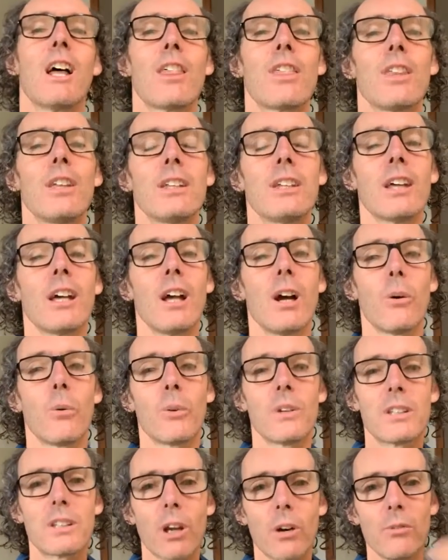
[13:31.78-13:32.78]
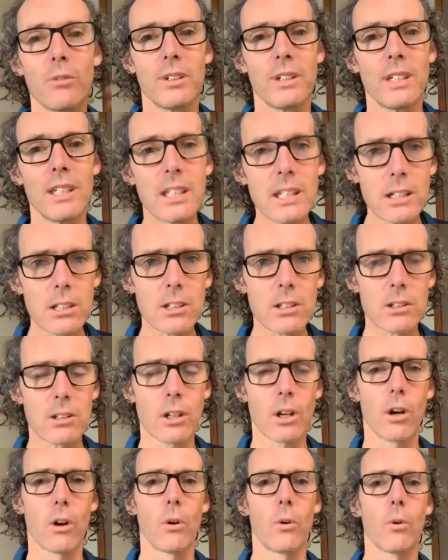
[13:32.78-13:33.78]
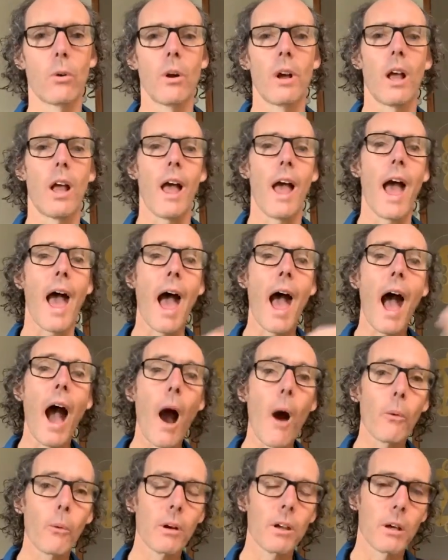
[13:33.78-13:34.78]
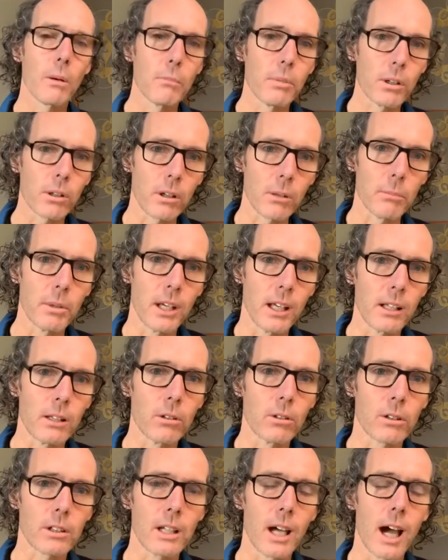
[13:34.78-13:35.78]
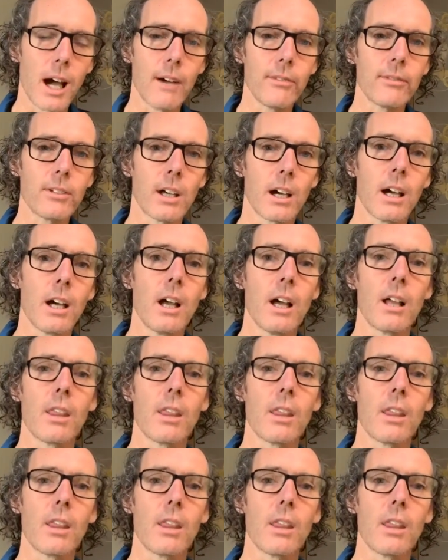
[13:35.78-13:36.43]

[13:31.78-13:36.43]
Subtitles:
that we don't need to know how we are being looked after.